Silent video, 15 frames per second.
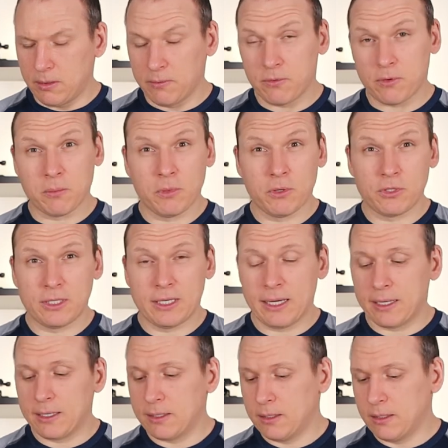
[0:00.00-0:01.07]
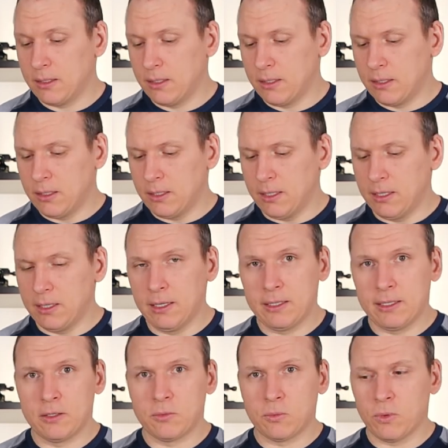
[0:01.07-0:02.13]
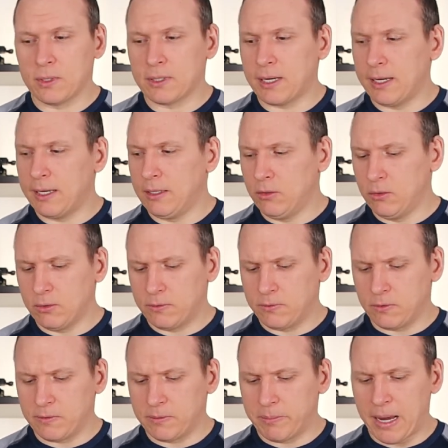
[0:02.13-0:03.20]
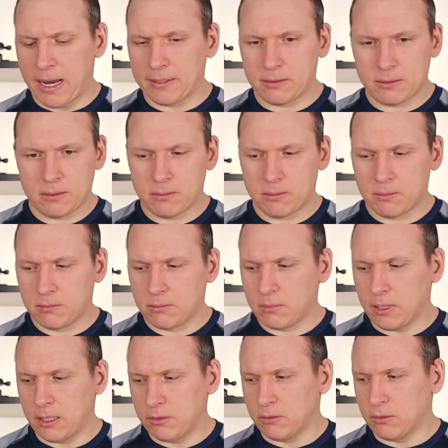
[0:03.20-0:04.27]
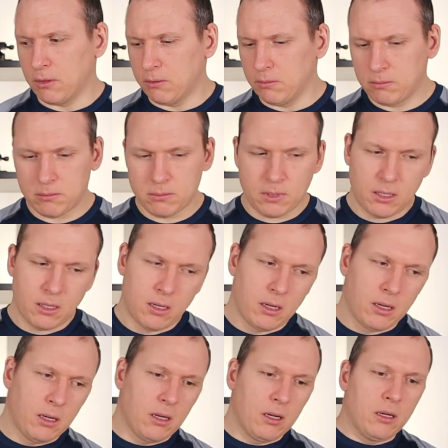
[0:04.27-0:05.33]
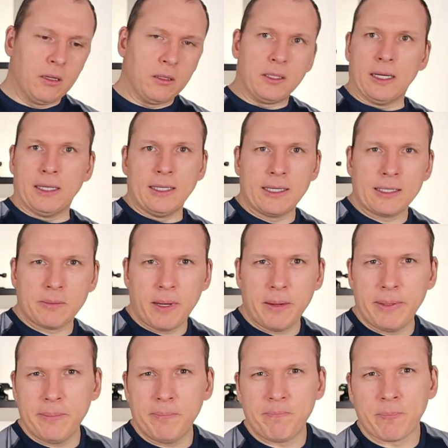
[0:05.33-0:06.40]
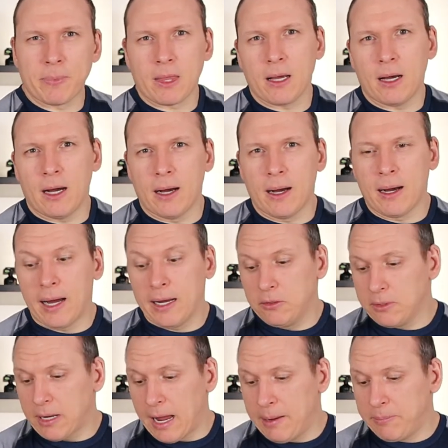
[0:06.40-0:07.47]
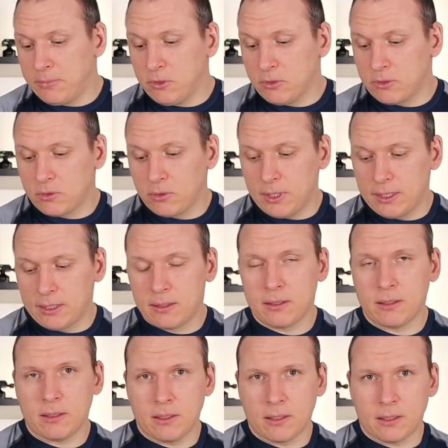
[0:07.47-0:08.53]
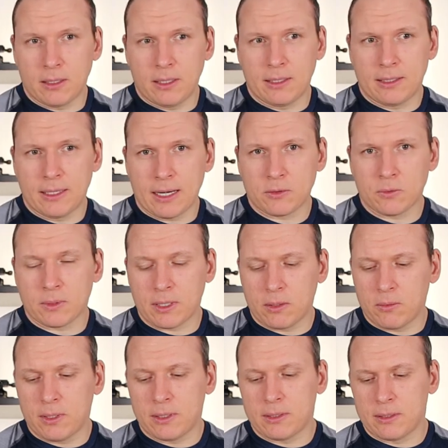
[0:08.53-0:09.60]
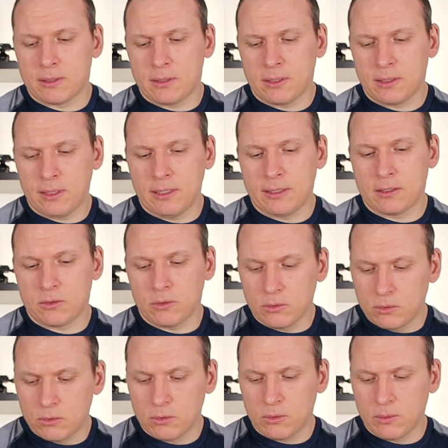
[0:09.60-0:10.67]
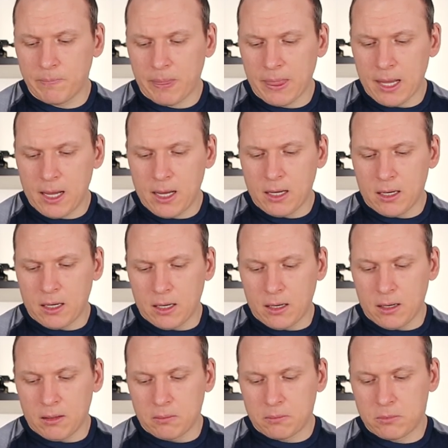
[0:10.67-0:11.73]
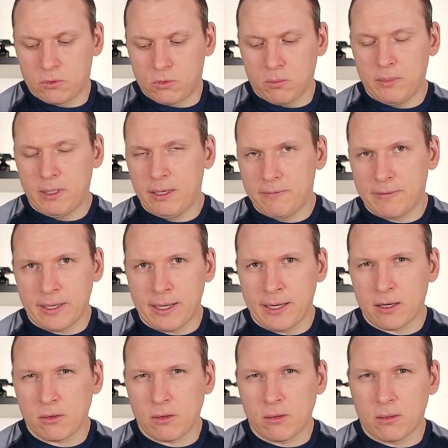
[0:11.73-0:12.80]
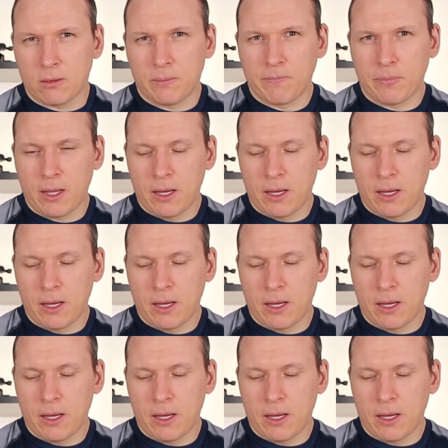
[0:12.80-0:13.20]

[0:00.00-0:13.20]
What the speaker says: from Logitech. It is what I use for the past, I don't know, 10 years maybe. I am used to it. It does what I want it to do. To me, the Ergo